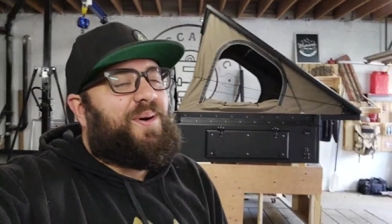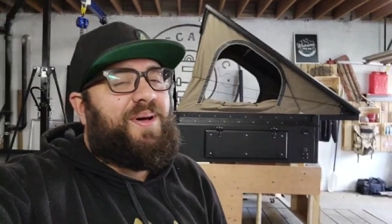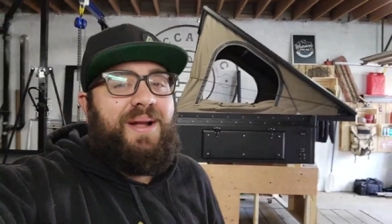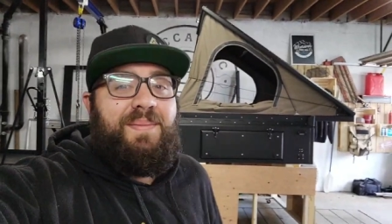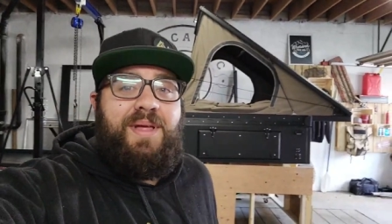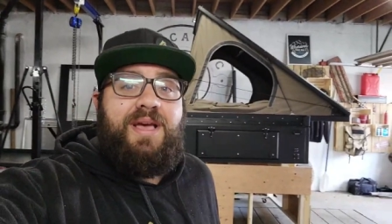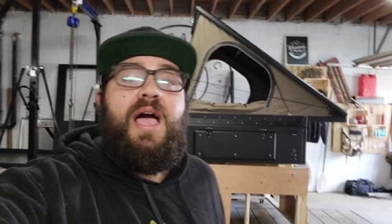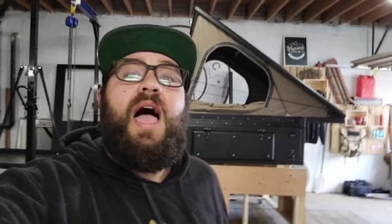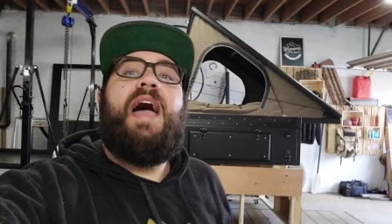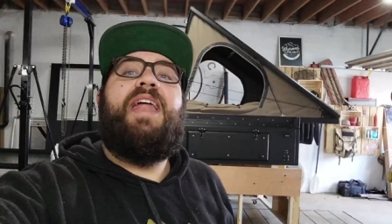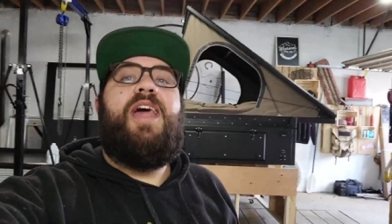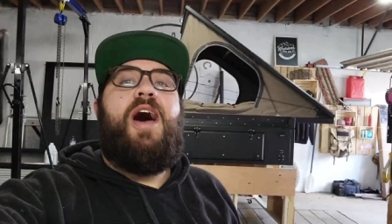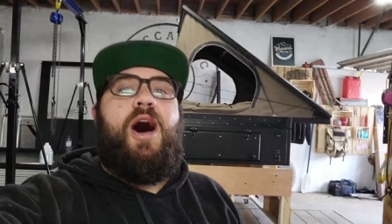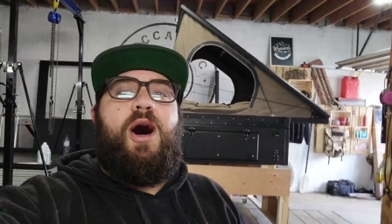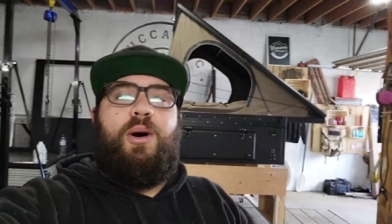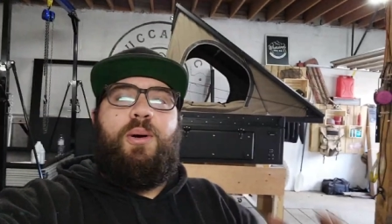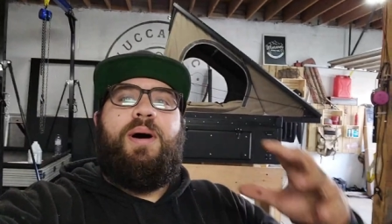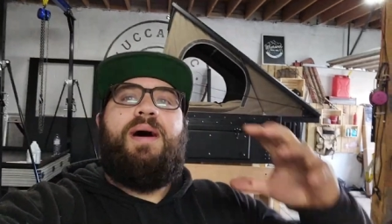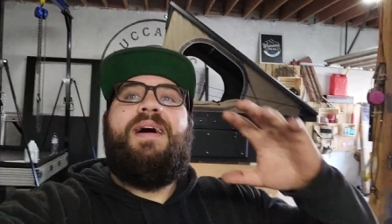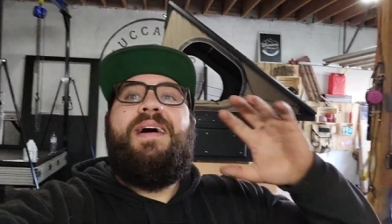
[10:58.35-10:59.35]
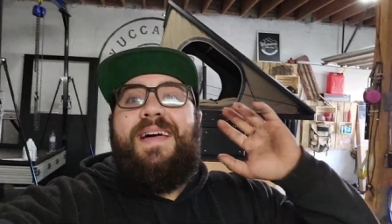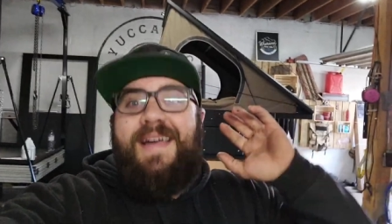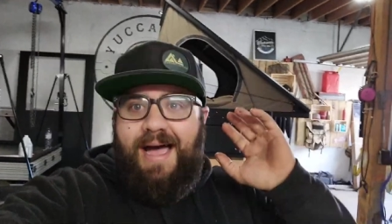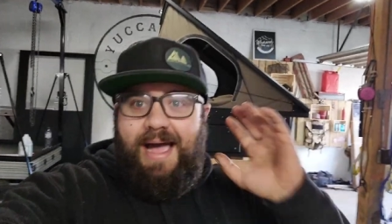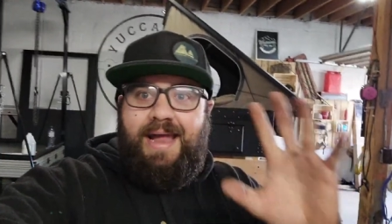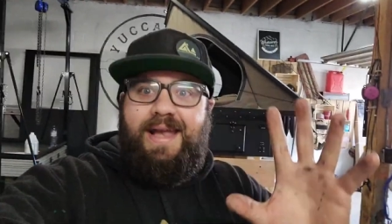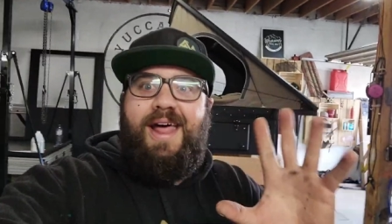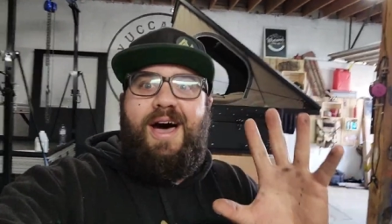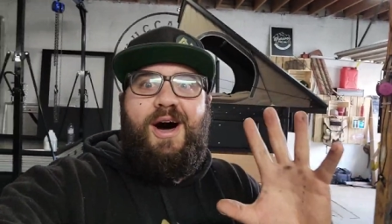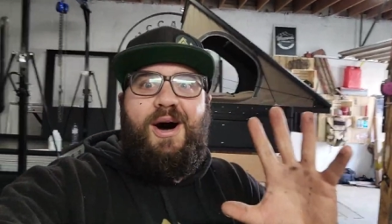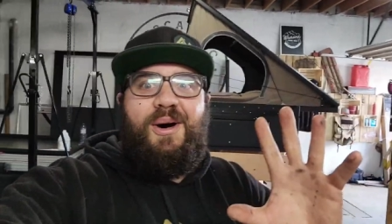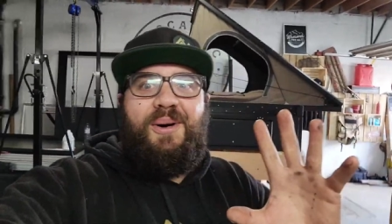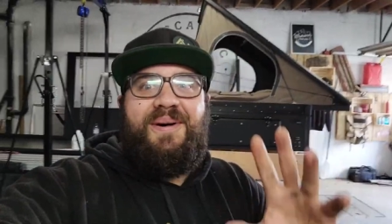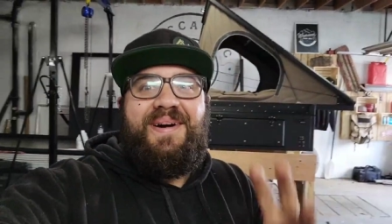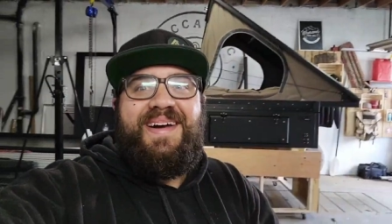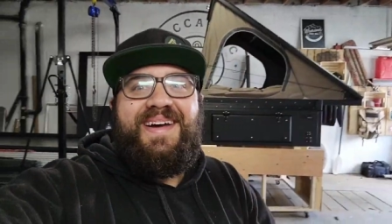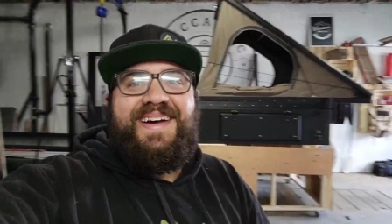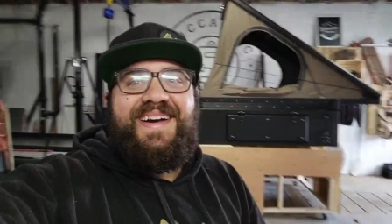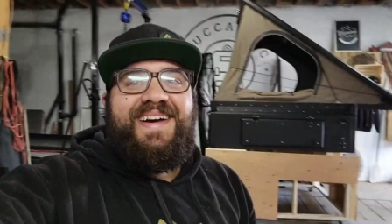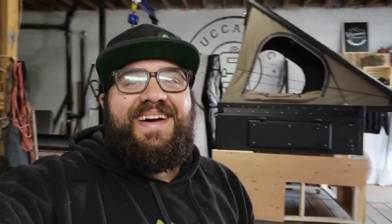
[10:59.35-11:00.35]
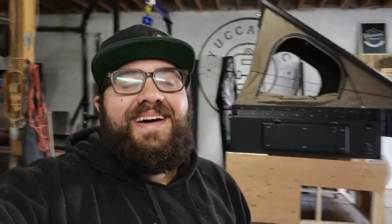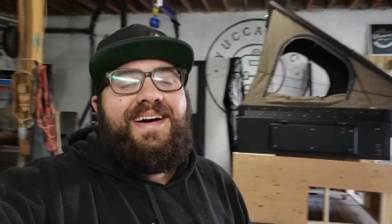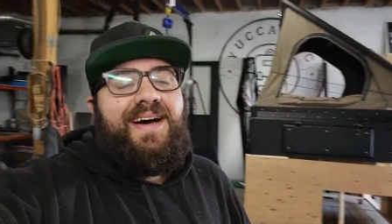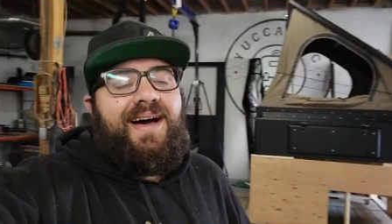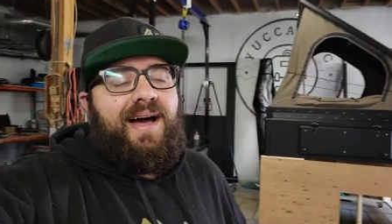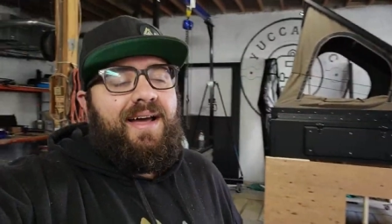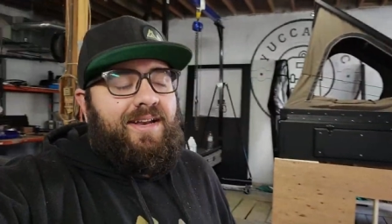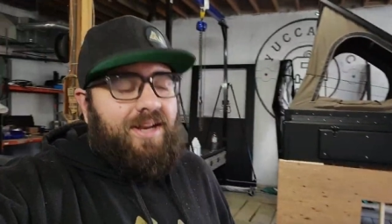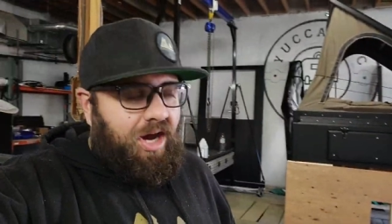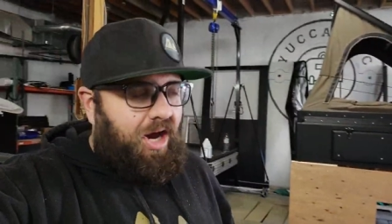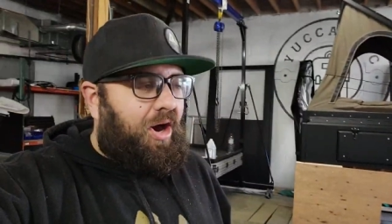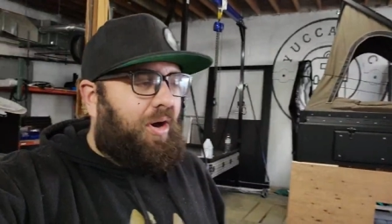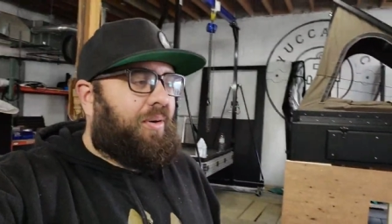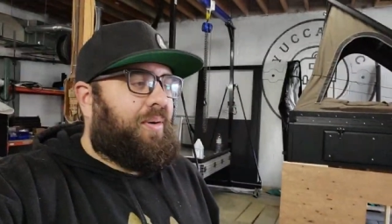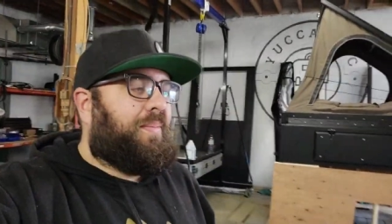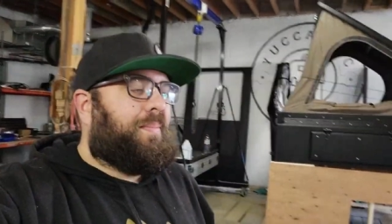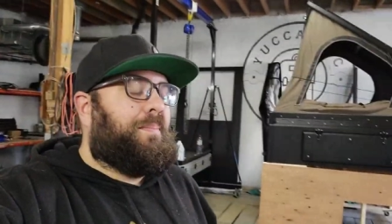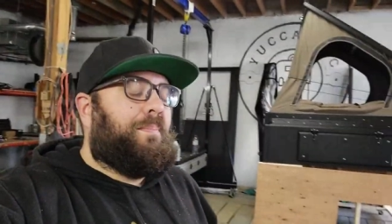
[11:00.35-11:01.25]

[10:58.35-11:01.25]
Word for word: And I'm like, I know, I know, I know.